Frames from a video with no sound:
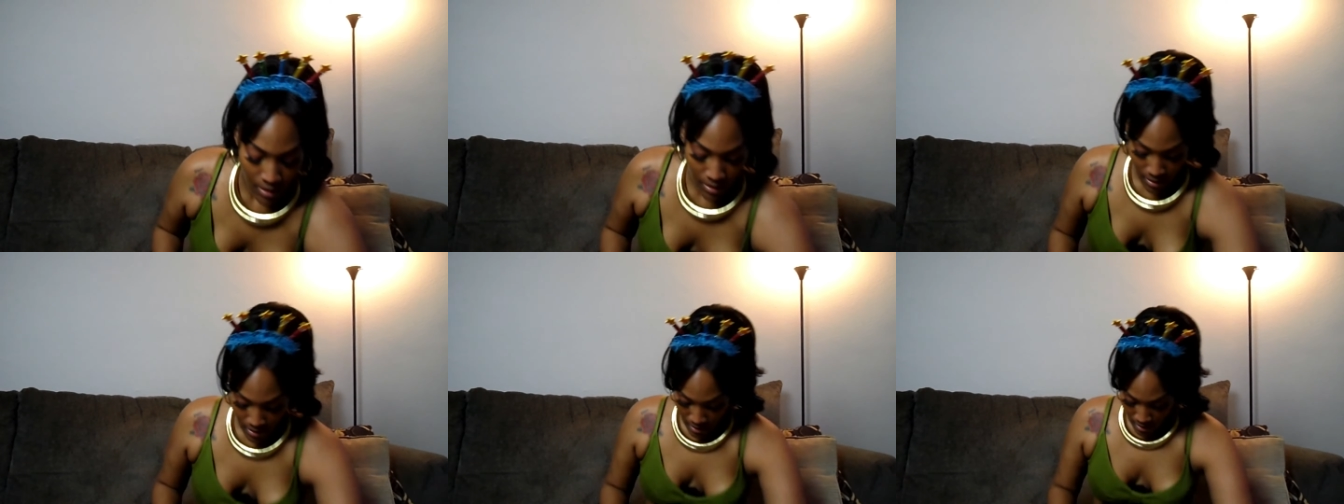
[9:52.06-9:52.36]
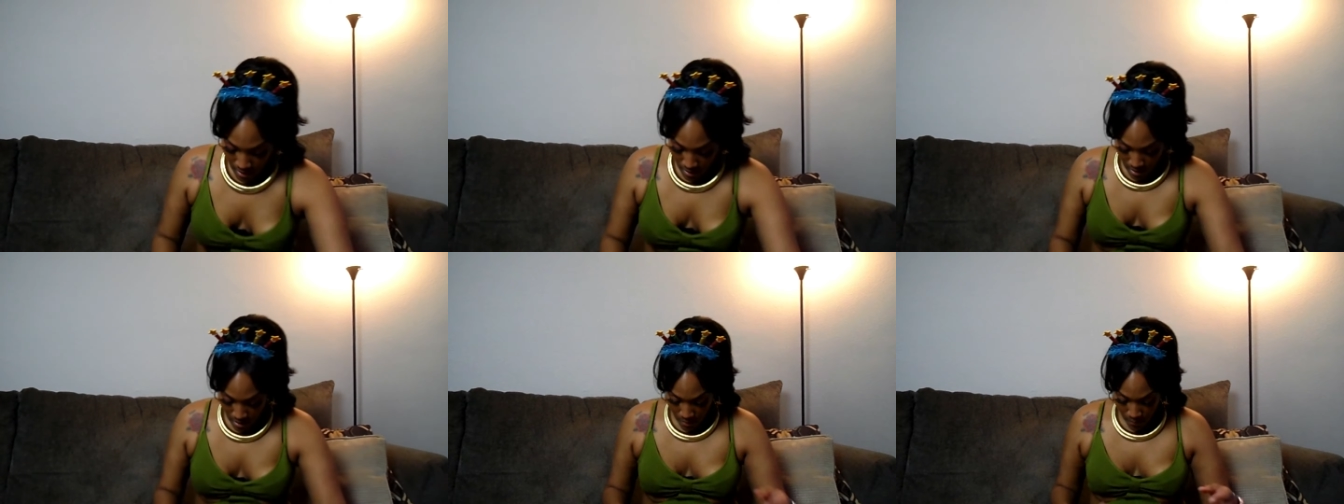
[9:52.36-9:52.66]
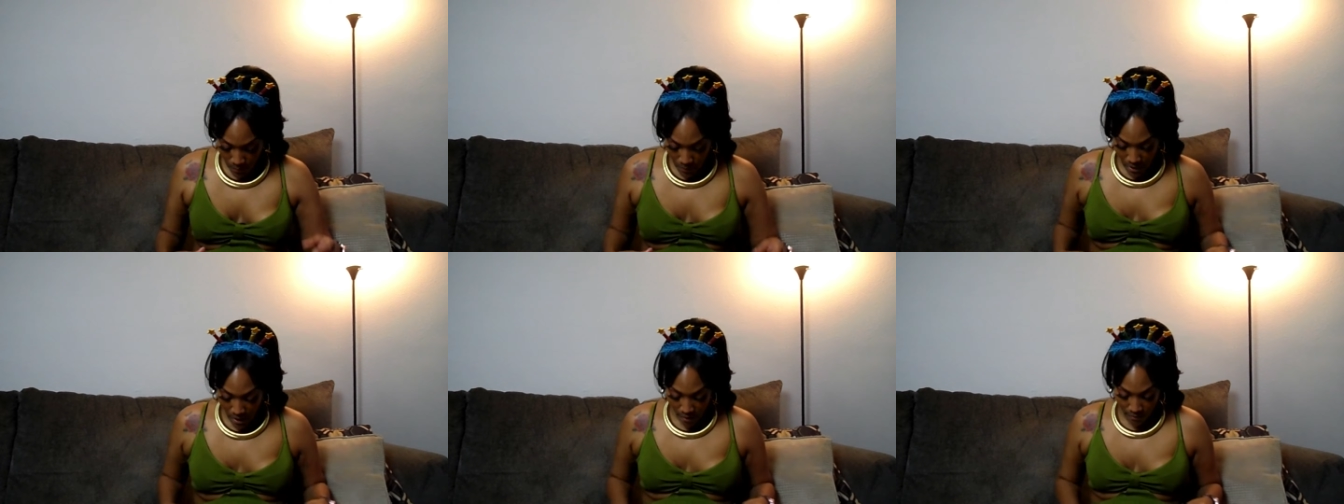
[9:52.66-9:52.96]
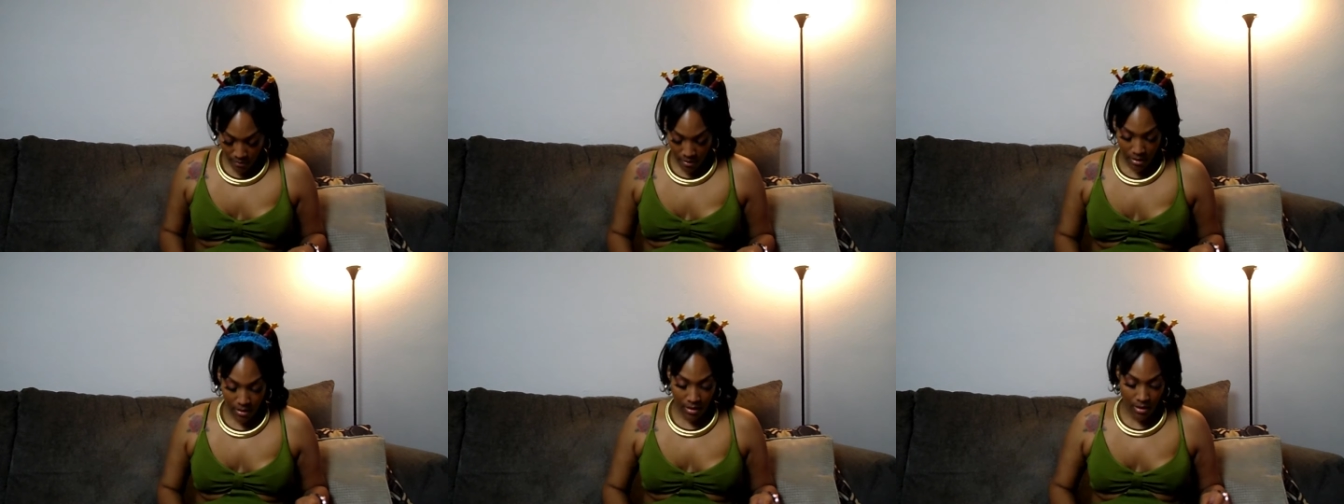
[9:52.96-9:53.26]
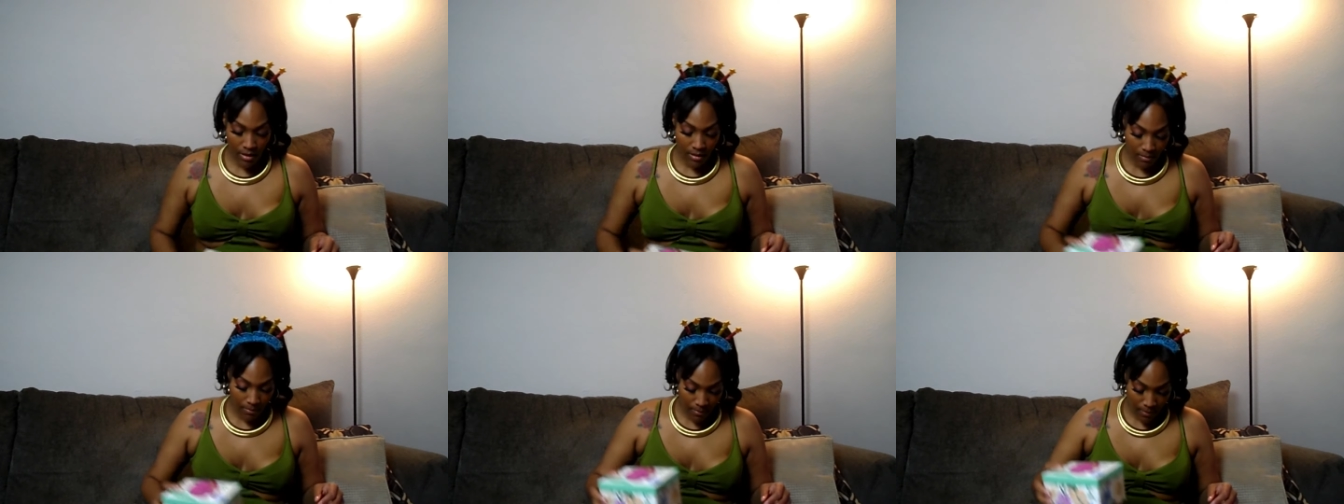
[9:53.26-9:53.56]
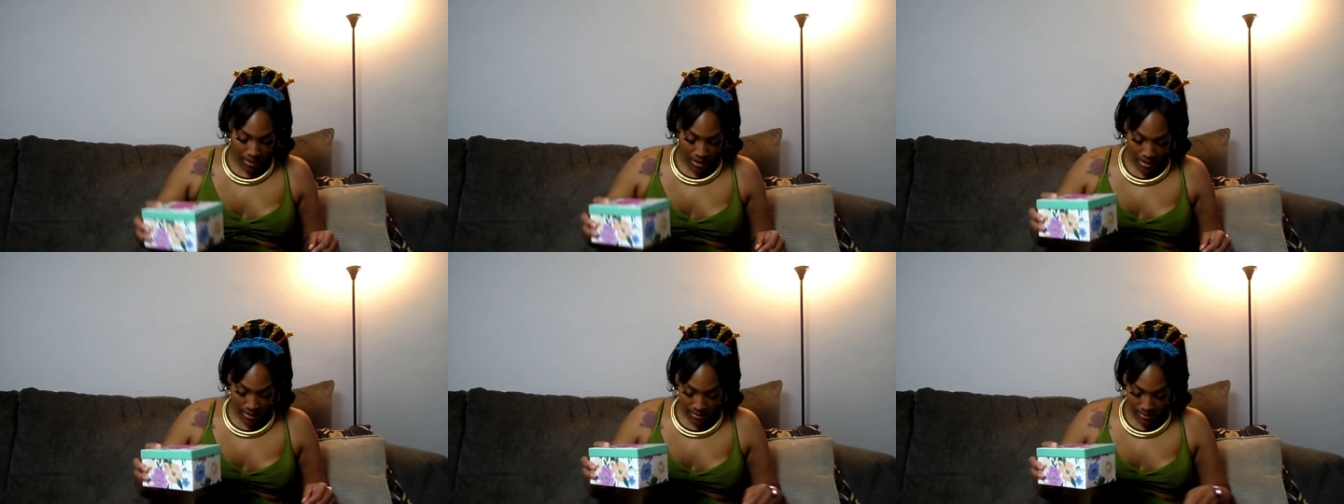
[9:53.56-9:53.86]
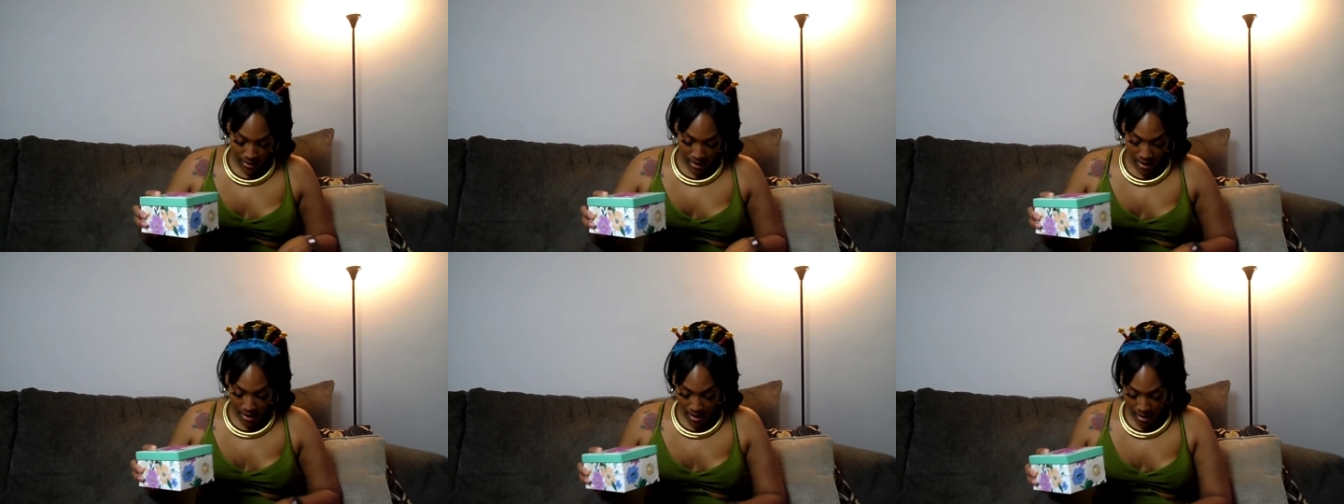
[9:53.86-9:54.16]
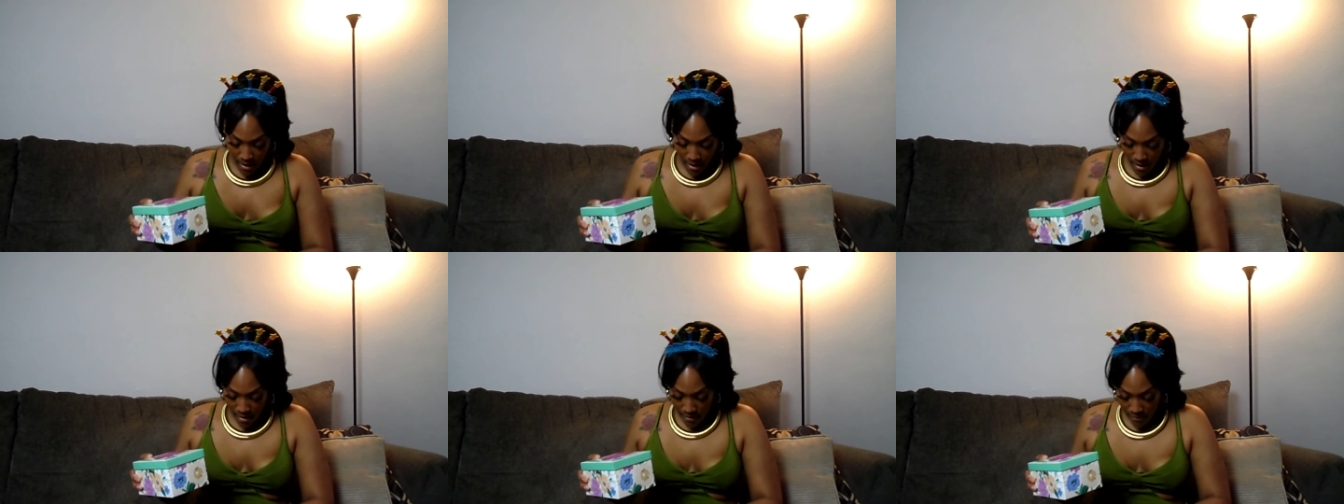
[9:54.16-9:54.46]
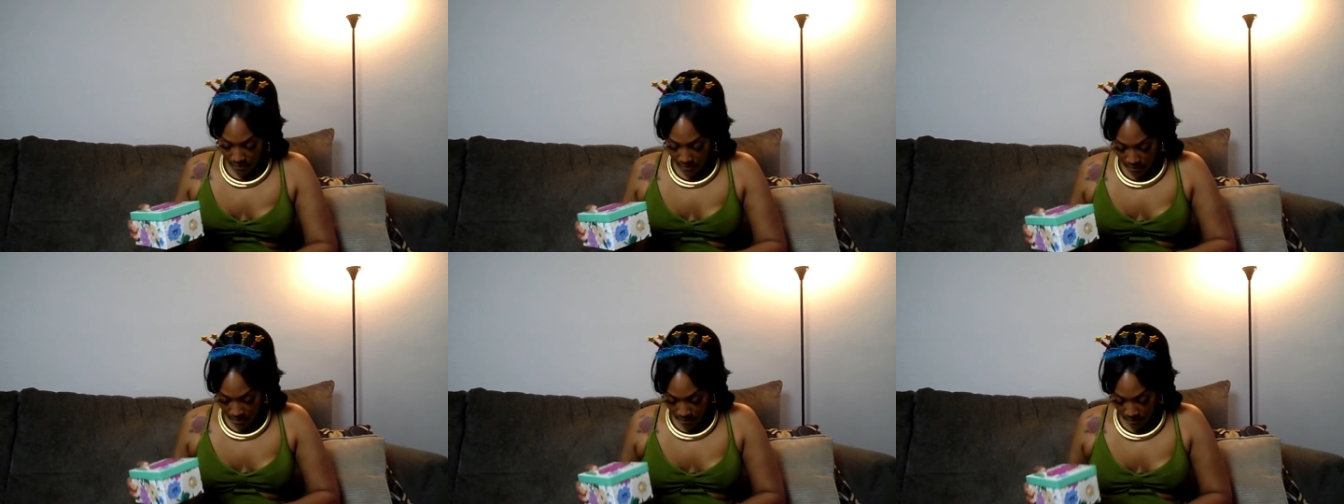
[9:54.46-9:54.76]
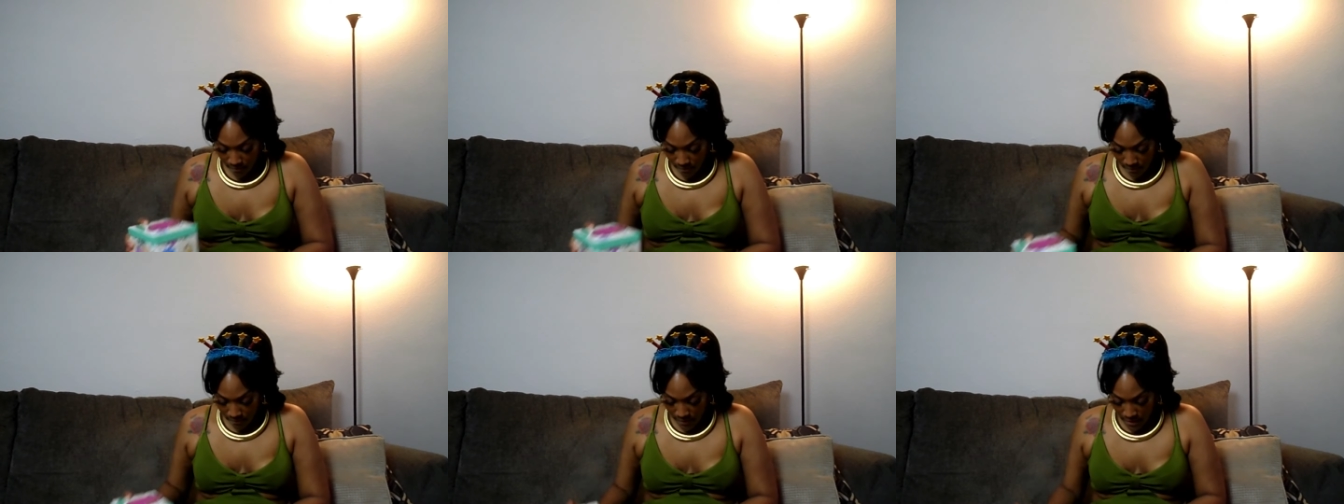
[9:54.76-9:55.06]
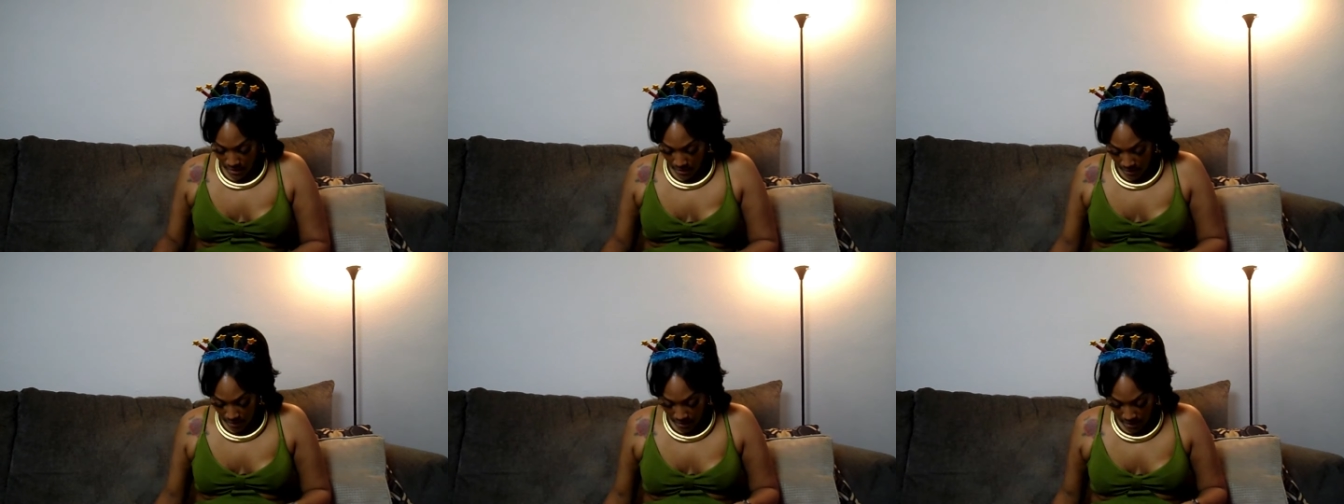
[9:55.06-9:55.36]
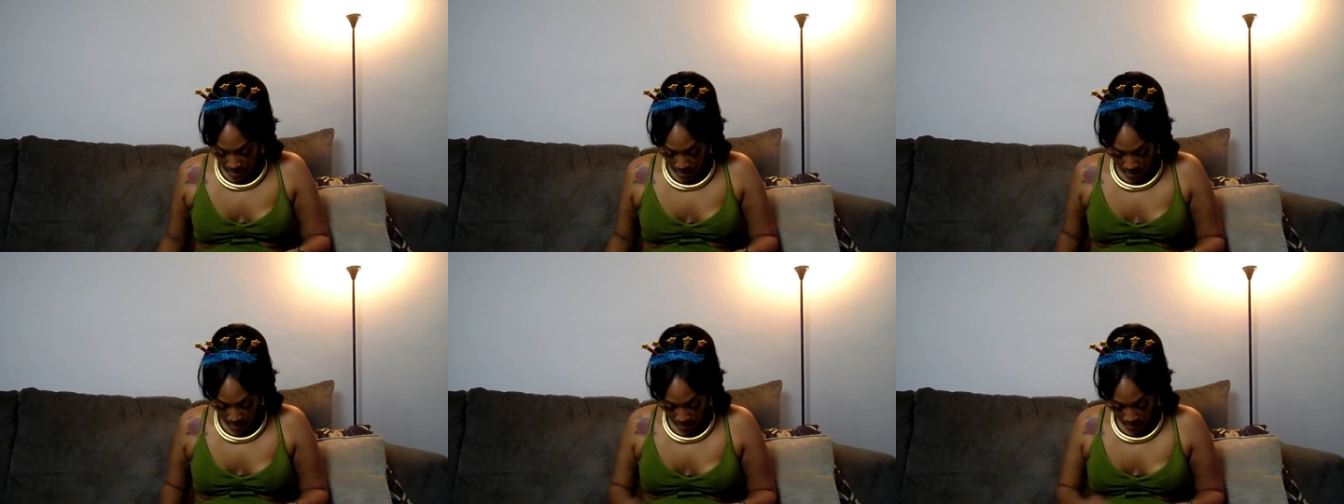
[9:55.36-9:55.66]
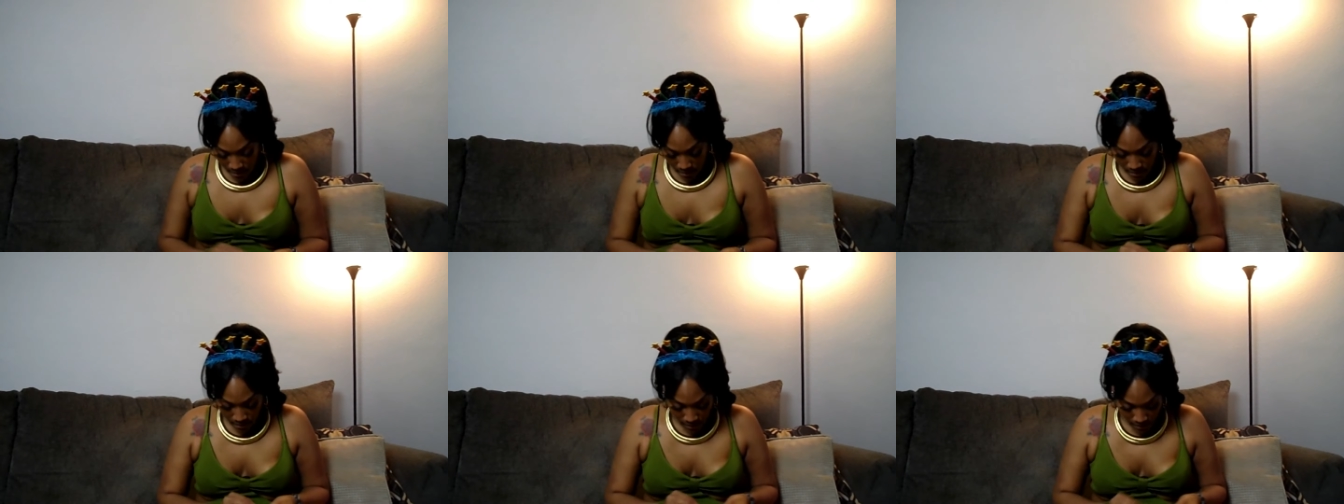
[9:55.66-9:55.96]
And then we have another box. I have confetti.